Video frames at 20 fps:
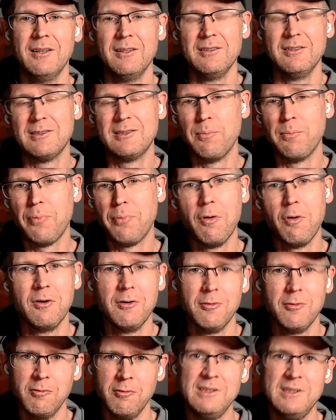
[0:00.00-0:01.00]

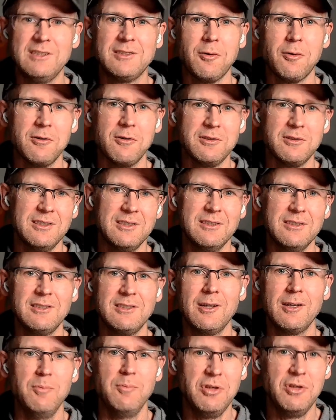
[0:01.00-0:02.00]
support, resources,
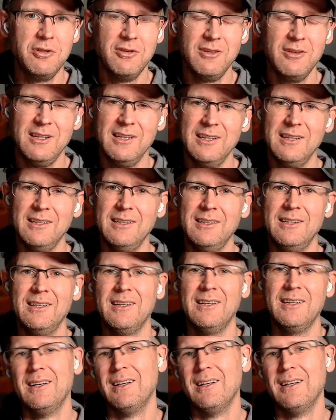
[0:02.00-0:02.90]
community